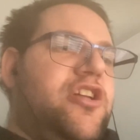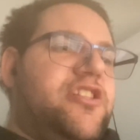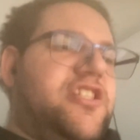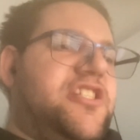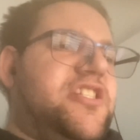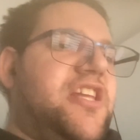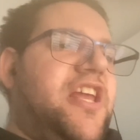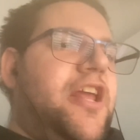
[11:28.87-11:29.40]
to
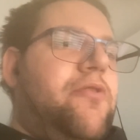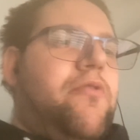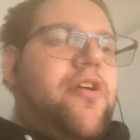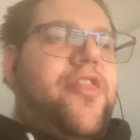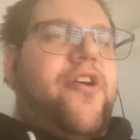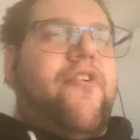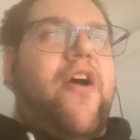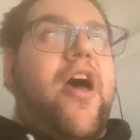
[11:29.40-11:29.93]
see where
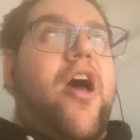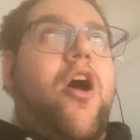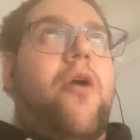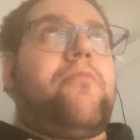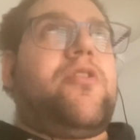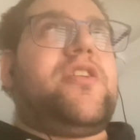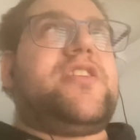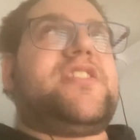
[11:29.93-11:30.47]
they're at. I'm
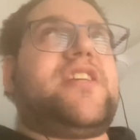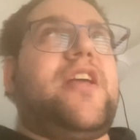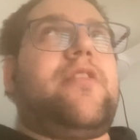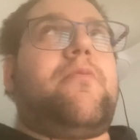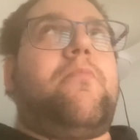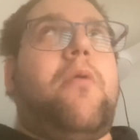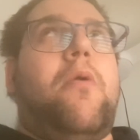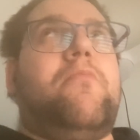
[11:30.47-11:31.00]
going to say
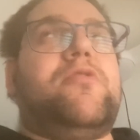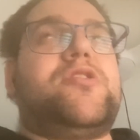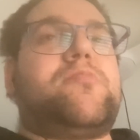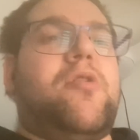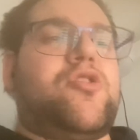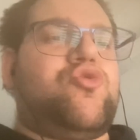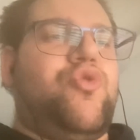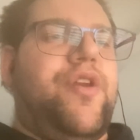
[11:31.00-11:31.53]
the Bombers
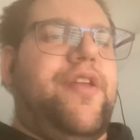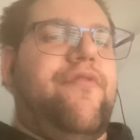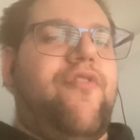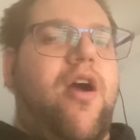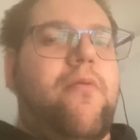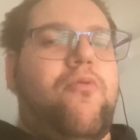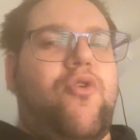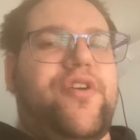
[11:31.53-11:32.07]
by
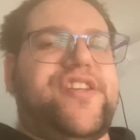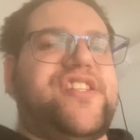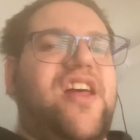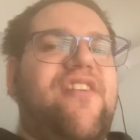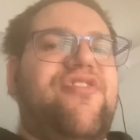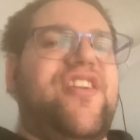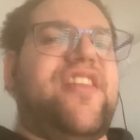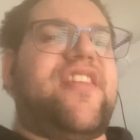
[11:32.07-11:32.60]
25 points.
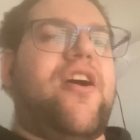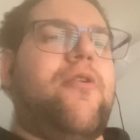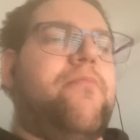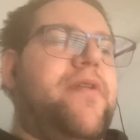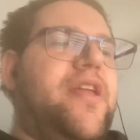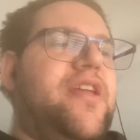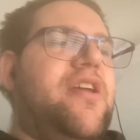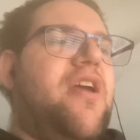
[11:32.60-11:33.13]
I think they'll
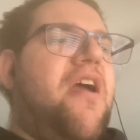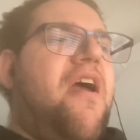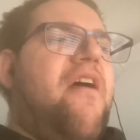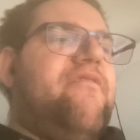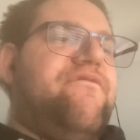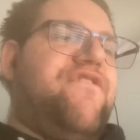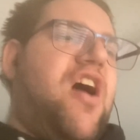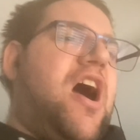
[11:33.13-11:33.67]
be
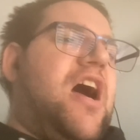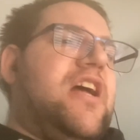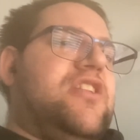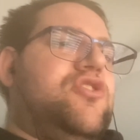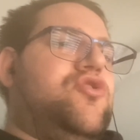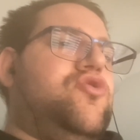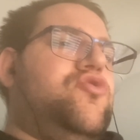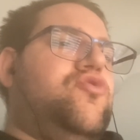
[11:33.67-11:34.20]
far
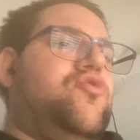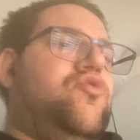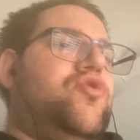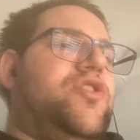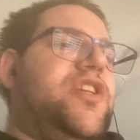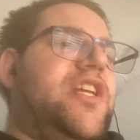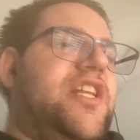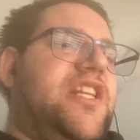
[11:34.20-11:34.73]
too
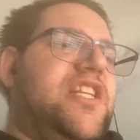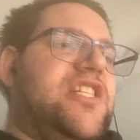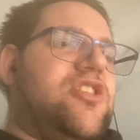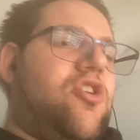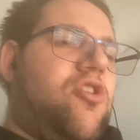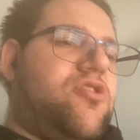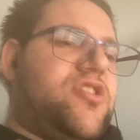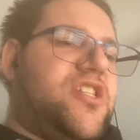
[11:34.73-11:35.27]
good in this
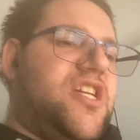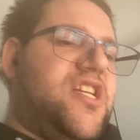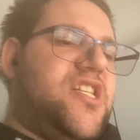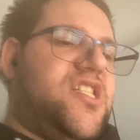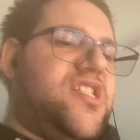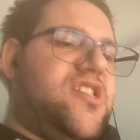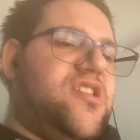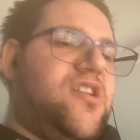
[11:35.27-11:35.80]

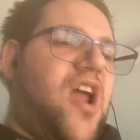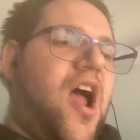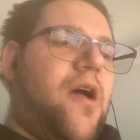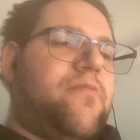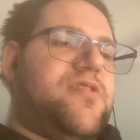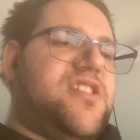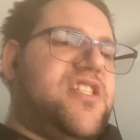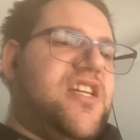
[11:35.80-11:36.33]
contest to
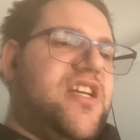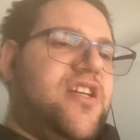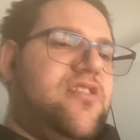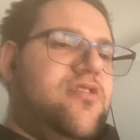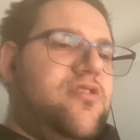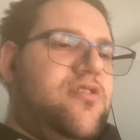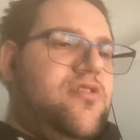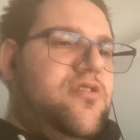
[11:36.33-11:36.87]
upset
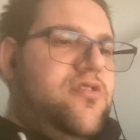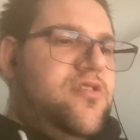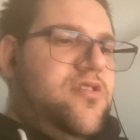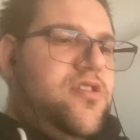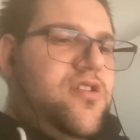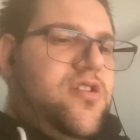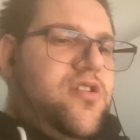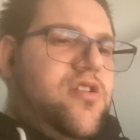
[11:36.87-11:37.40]

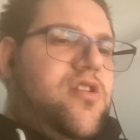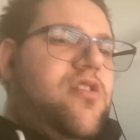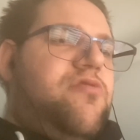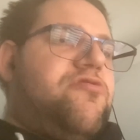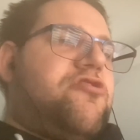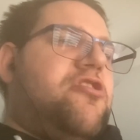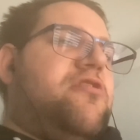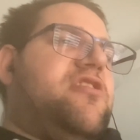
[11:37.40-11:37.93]

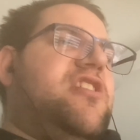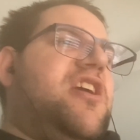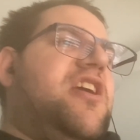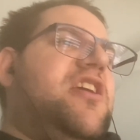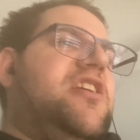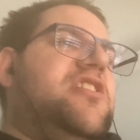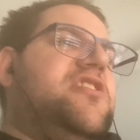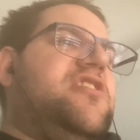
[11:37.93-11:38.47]
the
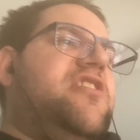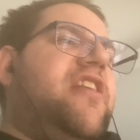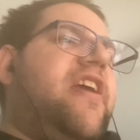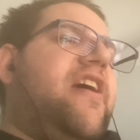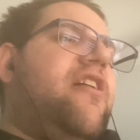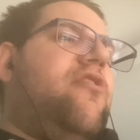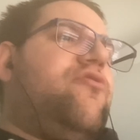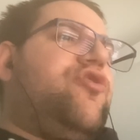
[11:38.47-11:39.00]
D's.
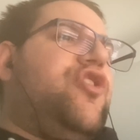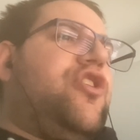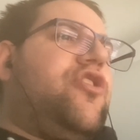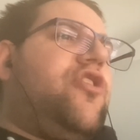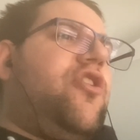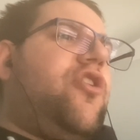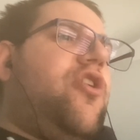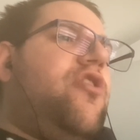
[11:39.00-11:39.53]
Now, the
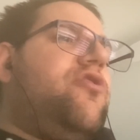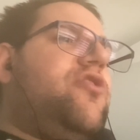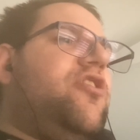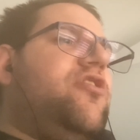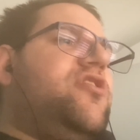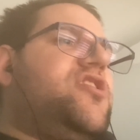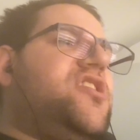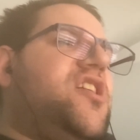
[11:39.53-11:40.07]
Gold
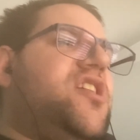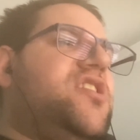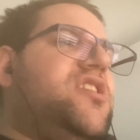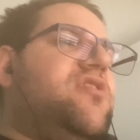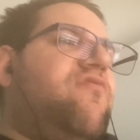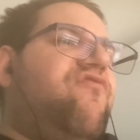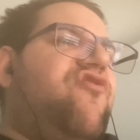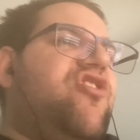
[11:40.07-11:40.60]
Coast
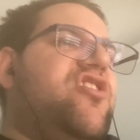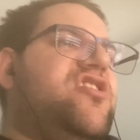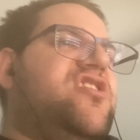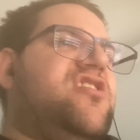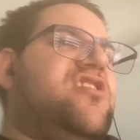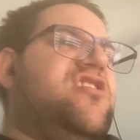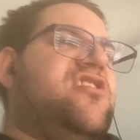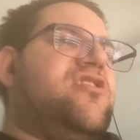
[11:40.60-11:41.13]
Suns
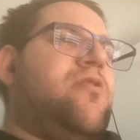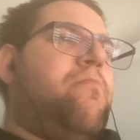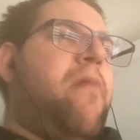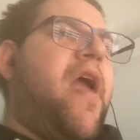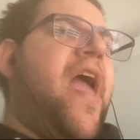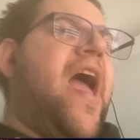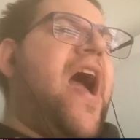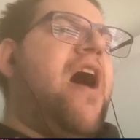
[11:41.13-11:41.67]
versus the
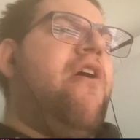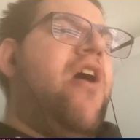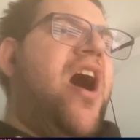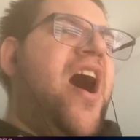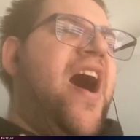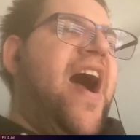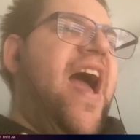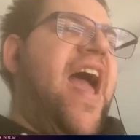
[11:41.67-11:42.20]

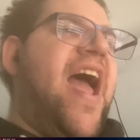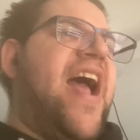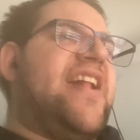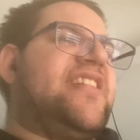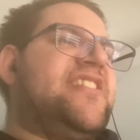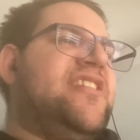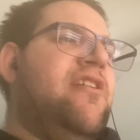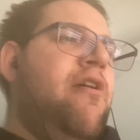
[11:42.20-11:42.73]
Power
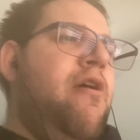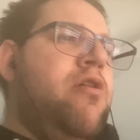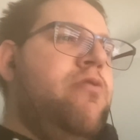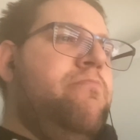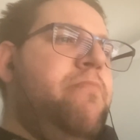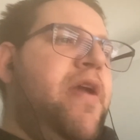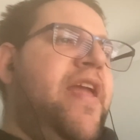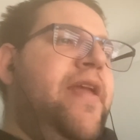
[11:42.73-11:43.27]
at
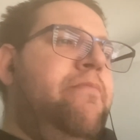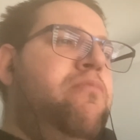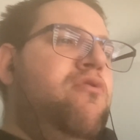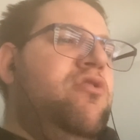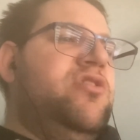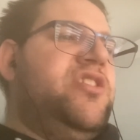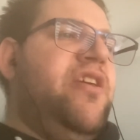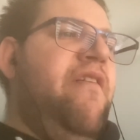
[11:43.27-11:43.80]

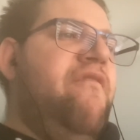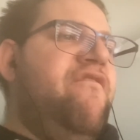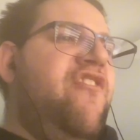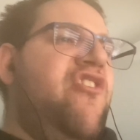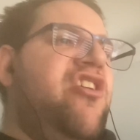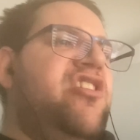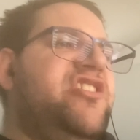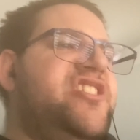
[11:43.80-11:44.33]
People's
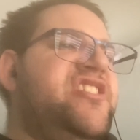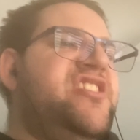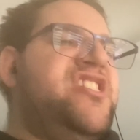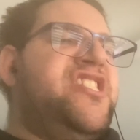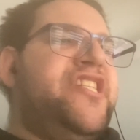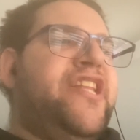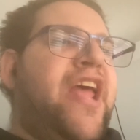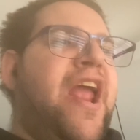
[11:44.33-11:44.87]

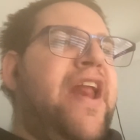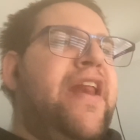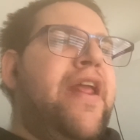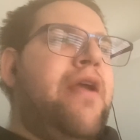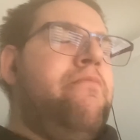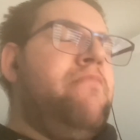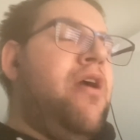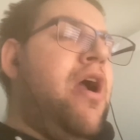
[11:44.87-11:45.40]
First
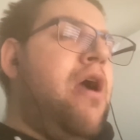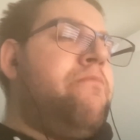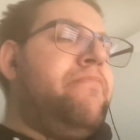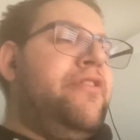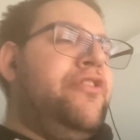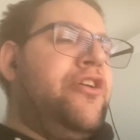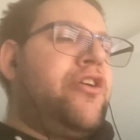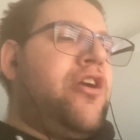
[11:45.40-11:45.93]
Stadium up
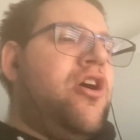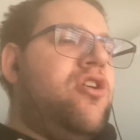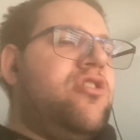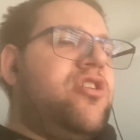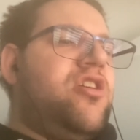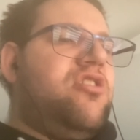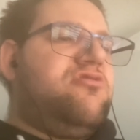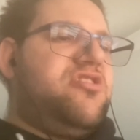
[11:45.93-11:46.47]
in the Gold
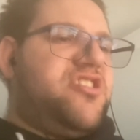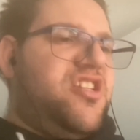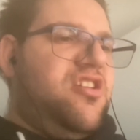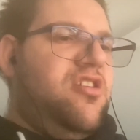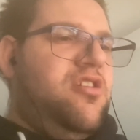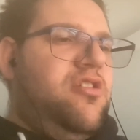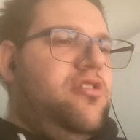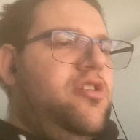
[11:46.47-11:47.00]
Coast.
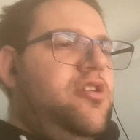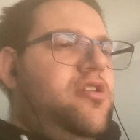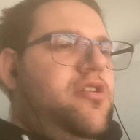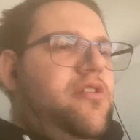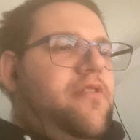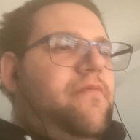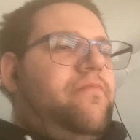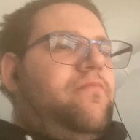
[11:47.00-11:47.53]

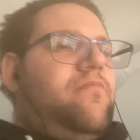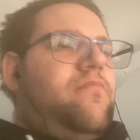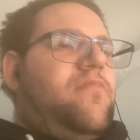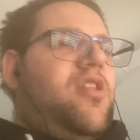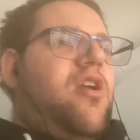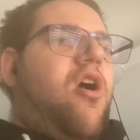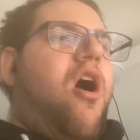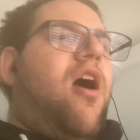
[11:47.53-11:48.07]

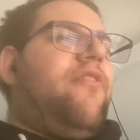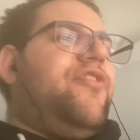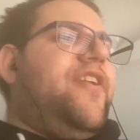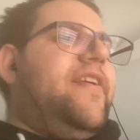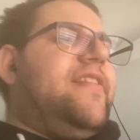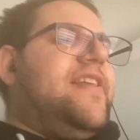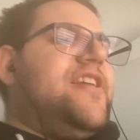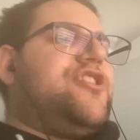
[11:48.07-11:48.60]
I
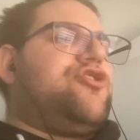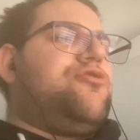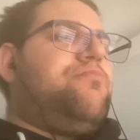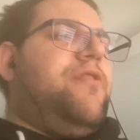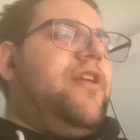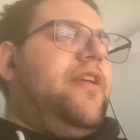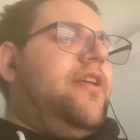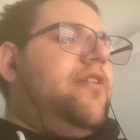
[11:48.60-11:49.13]
think this should
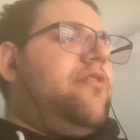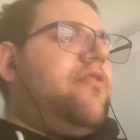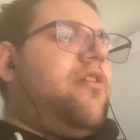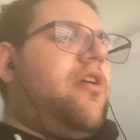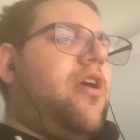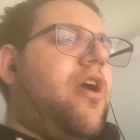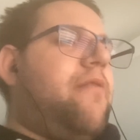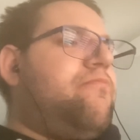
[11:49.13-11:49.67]
be
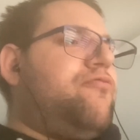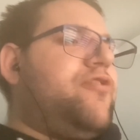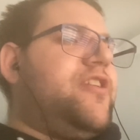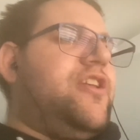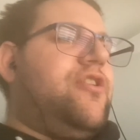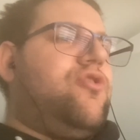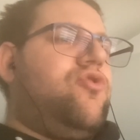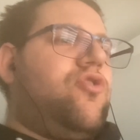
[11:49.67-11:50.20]
a
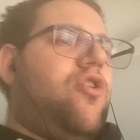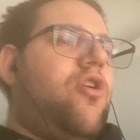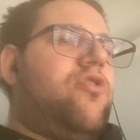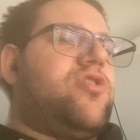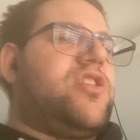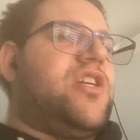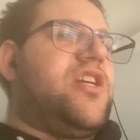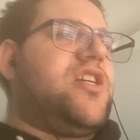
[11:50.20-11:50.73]
pretty good
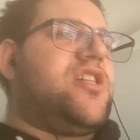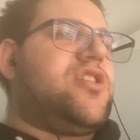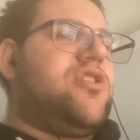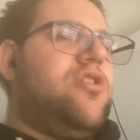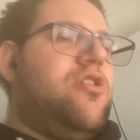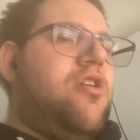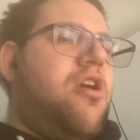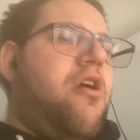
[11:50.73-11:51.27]
contest.
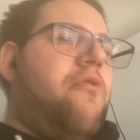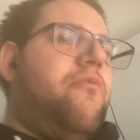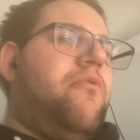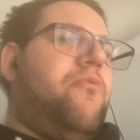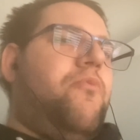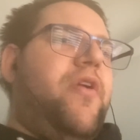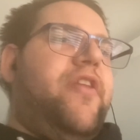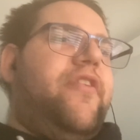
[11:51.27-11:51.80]

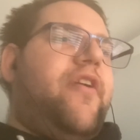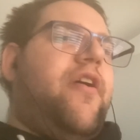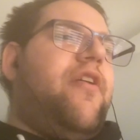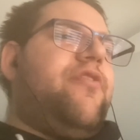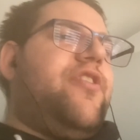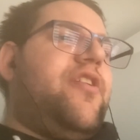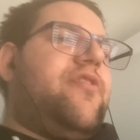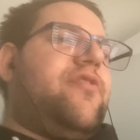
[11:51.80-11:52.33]
We
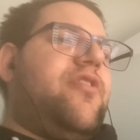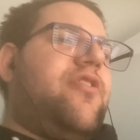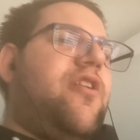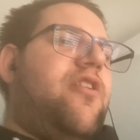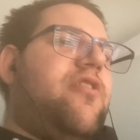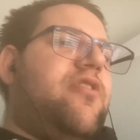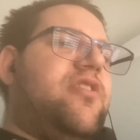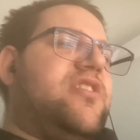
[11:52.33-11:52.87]
know that the
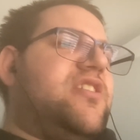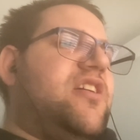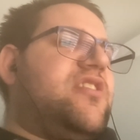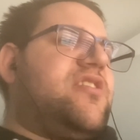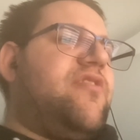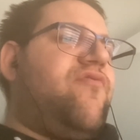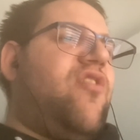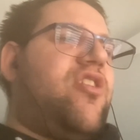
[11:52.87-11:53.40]
Gold Coast
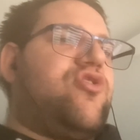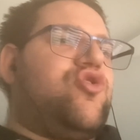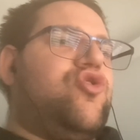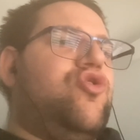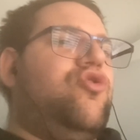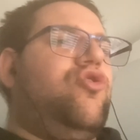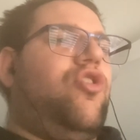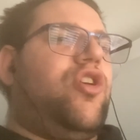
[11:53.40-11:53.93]
Suns have won
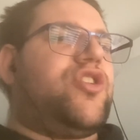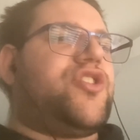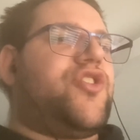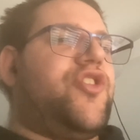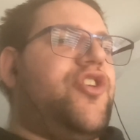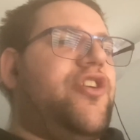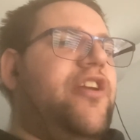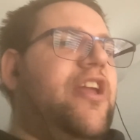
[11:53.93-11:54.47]
2 and
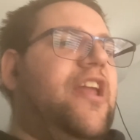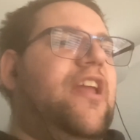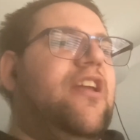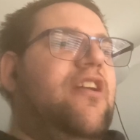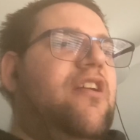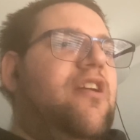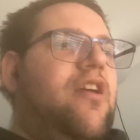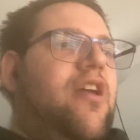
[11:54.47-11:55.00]
lost 3.
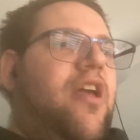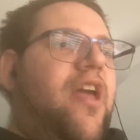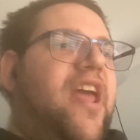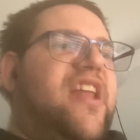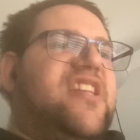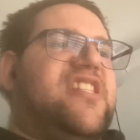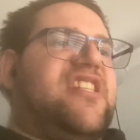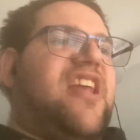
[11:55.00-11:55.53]

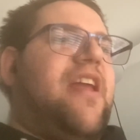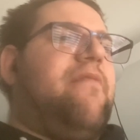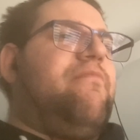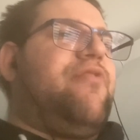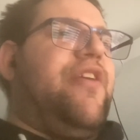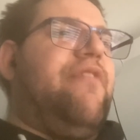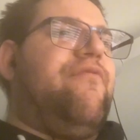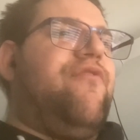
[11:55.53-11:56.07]
And same
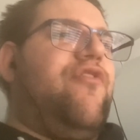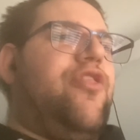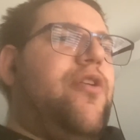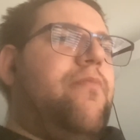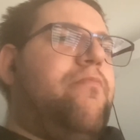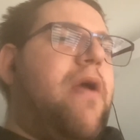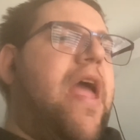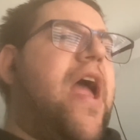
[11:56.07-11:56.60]
thing for the
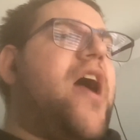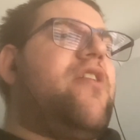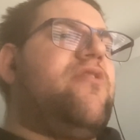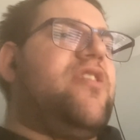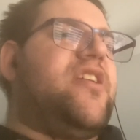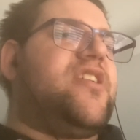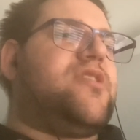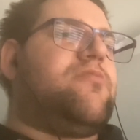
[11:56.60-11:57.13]

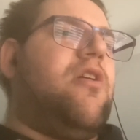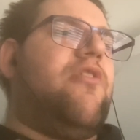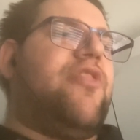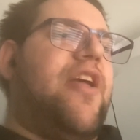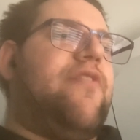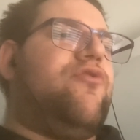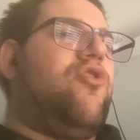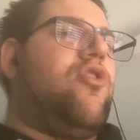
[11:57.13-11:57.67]
Power as well.
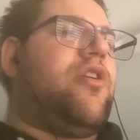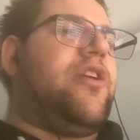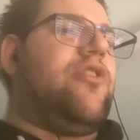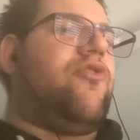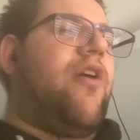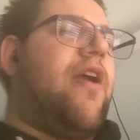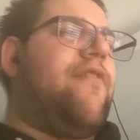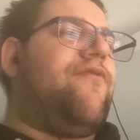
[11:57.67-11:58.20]
They're not in
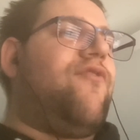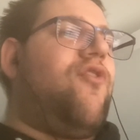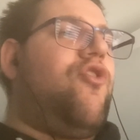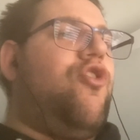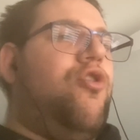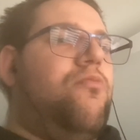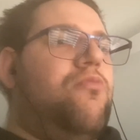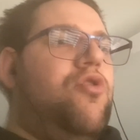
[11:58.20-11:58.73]
great
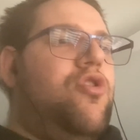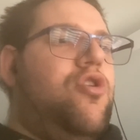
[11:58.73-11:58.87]
form.